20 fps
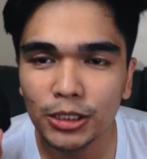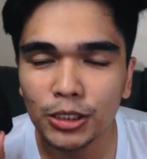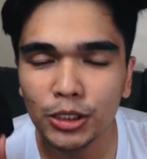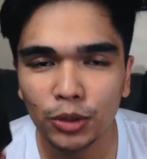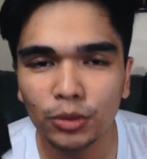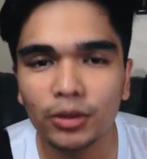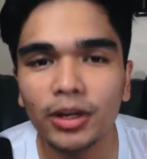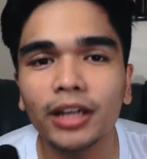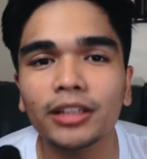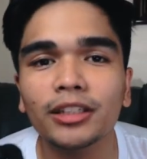
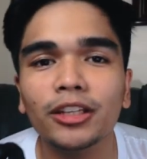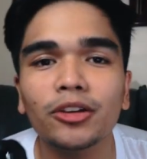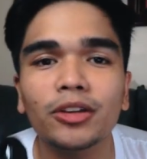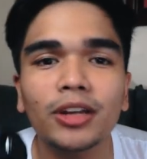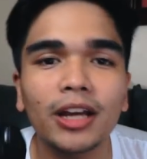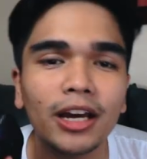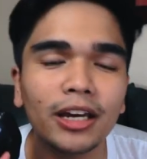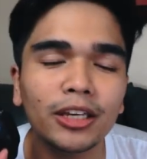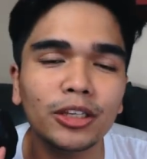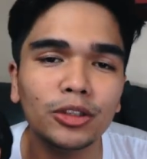So nakita nyo
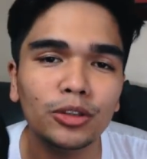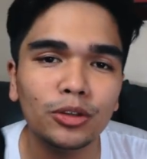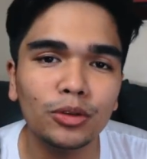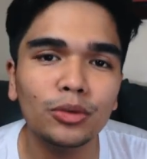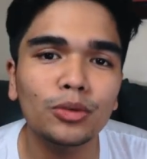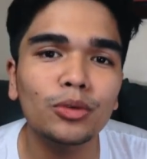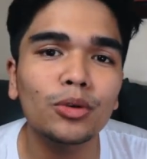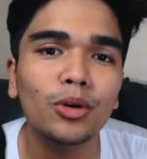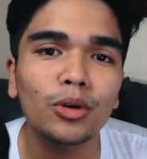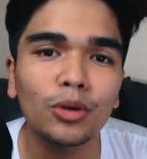na
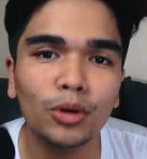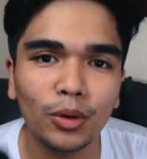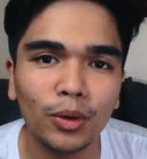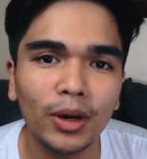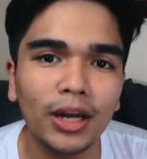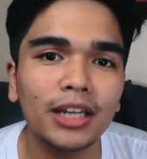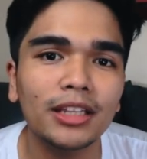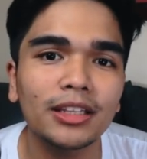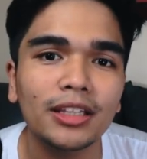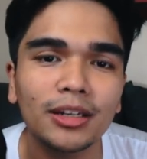yung
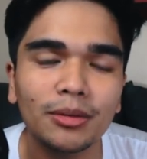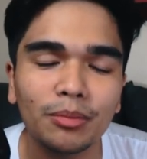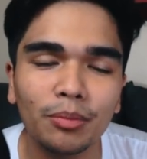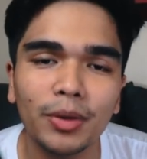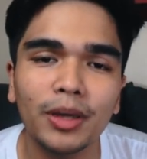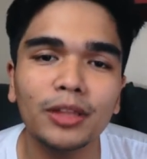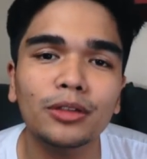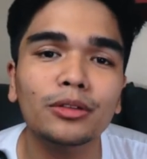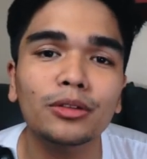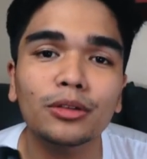quality ng
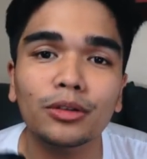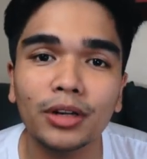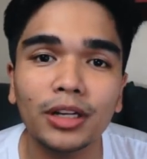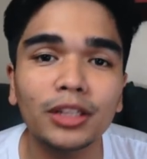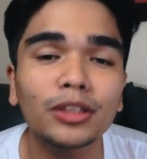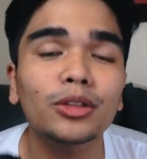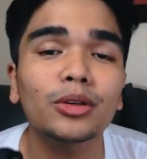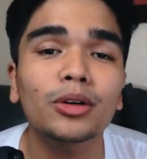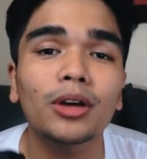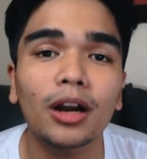Benro
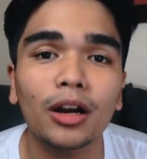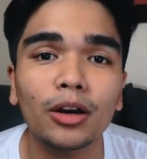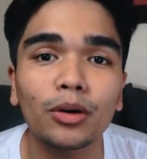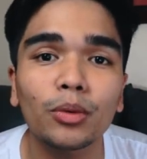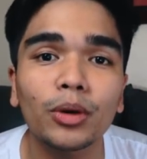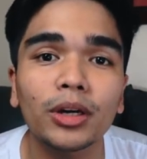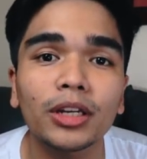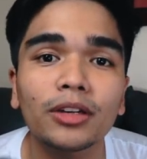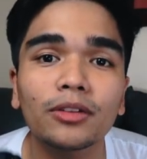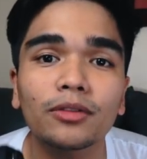Red Dog R
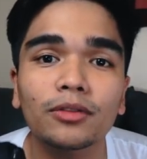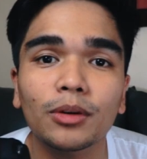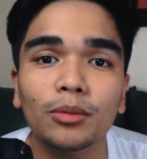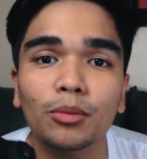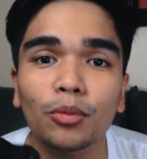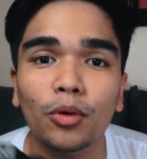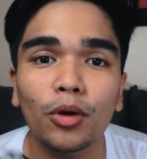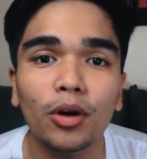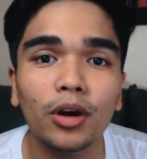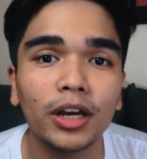one
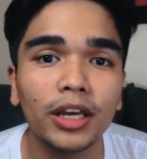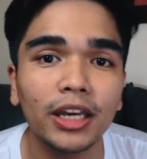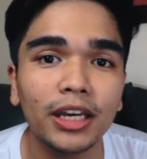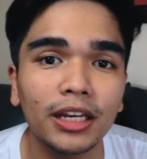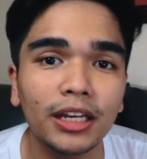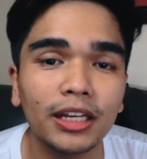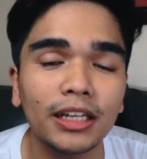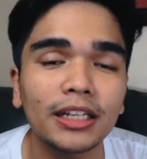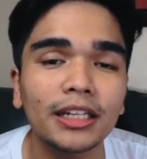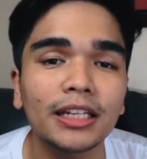from walking